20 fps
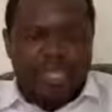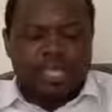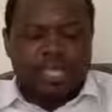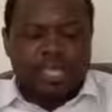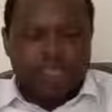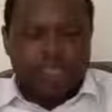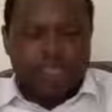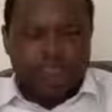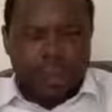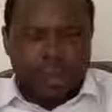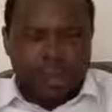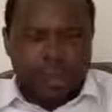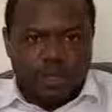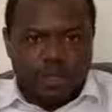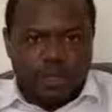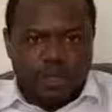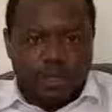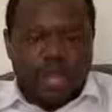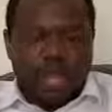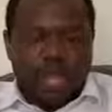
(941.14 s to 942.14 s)
stolen,
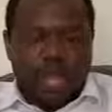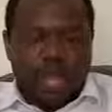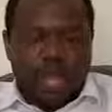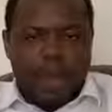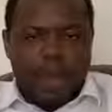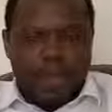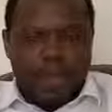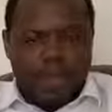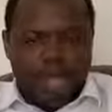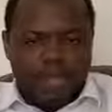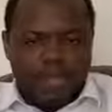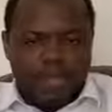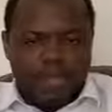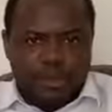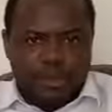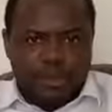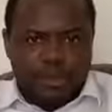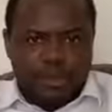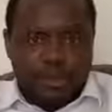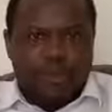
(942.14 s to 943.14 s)

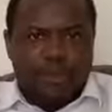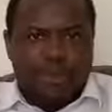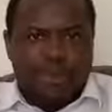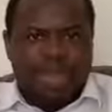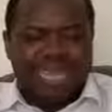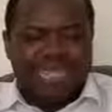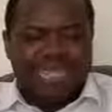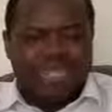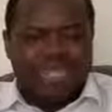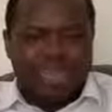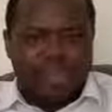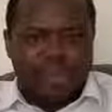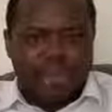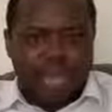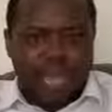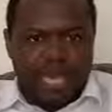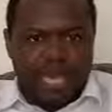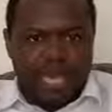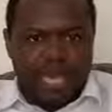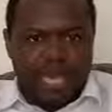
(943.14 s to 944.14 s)
embezzled by
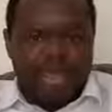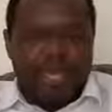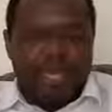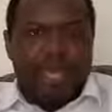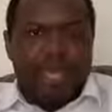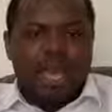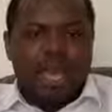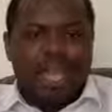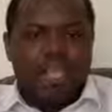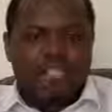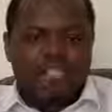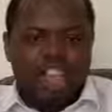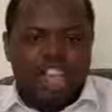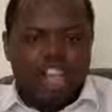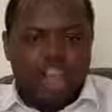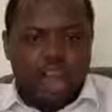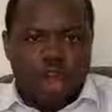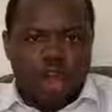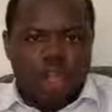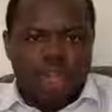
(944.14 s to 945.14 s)
Sami has
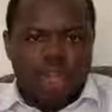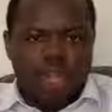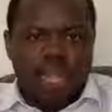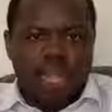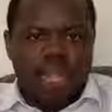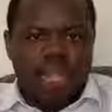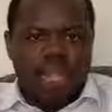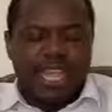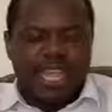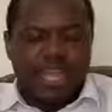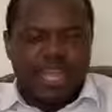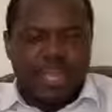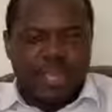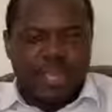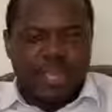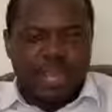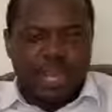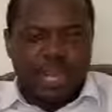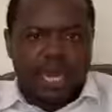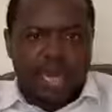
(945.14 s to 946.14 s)
gone in
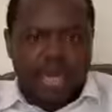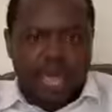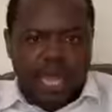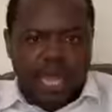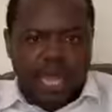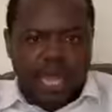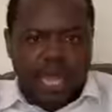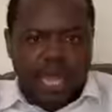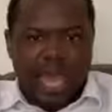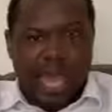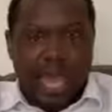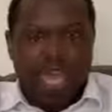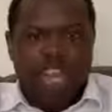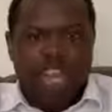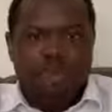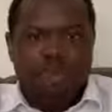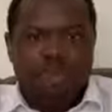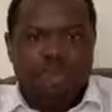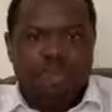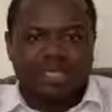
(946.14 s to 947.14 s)
thin air and
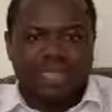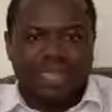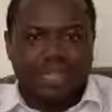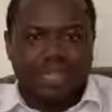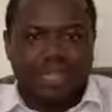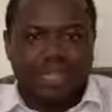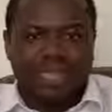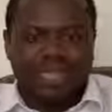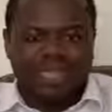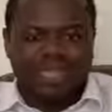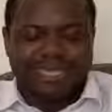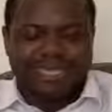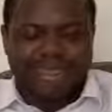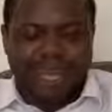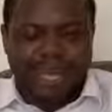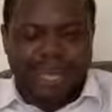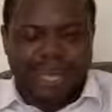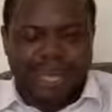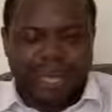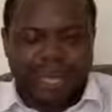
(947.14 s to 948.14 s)
it was a
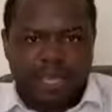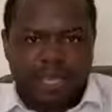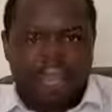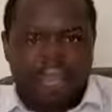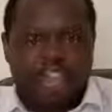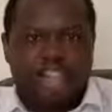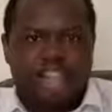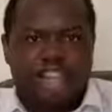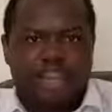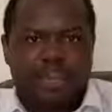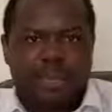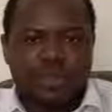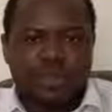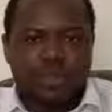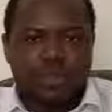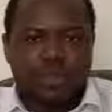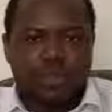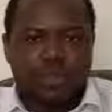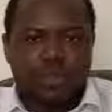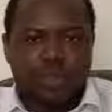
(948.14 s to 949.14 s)
mistake. He
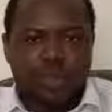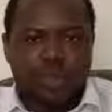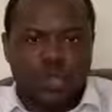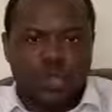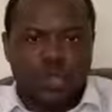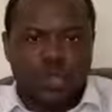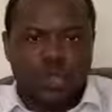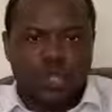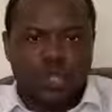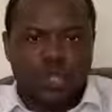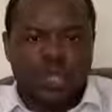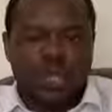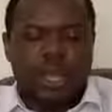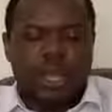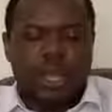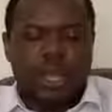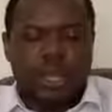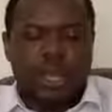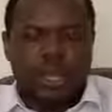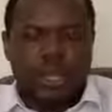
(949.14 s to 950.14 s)
uses the word
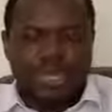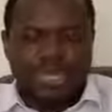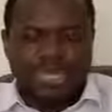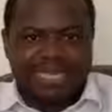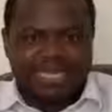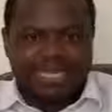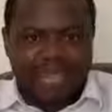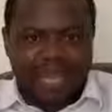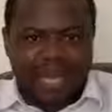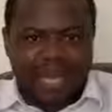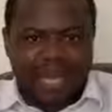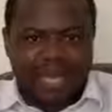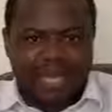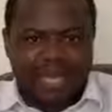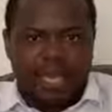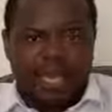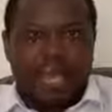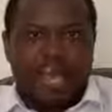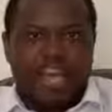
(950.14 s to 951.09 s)
mistake.